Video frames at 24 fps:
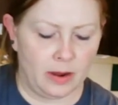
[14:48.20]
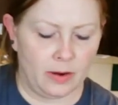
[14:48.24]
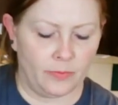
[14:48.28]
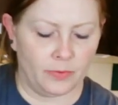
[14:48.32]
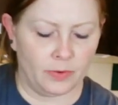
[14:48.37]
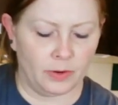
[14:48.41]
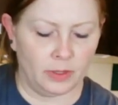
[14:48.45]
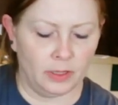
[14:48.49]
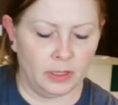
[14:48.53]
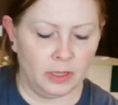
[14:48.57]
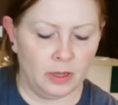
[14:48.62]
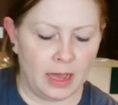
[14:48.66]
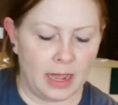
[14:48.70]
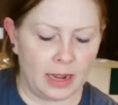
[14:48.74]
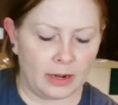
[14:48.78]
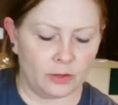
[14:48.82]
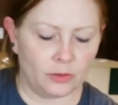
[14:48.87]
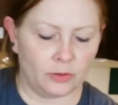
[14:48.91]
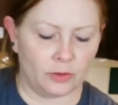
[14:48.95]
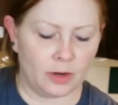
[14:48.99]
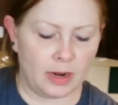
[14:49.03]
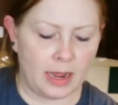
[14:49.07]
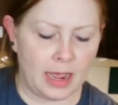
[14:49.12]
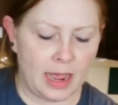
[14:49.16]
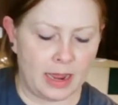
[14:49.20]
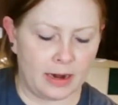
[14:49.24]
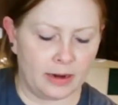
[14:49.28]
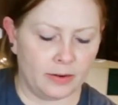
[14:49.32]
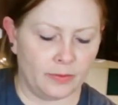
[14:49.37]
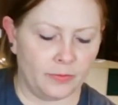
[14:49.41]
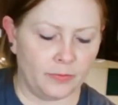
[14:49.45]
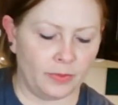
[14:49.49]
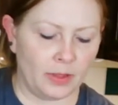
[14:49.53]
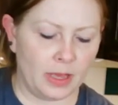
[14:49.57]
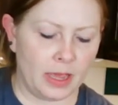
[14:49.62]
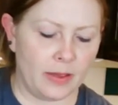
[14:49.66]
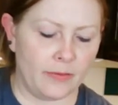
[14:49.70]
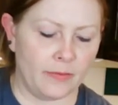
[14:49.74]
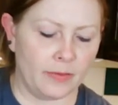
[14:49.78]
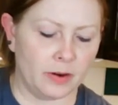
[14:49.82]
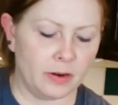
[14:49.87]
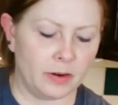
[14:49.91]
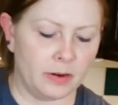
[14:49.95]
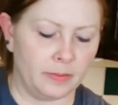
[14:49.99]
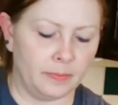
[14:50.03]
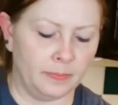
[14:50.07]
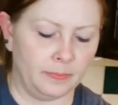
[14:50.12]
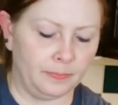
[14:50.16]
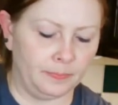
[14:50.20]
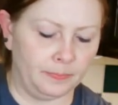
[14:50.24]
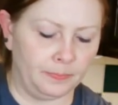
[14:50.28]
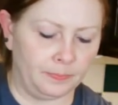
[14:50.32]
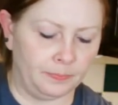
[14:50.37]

For a little extra added flavor.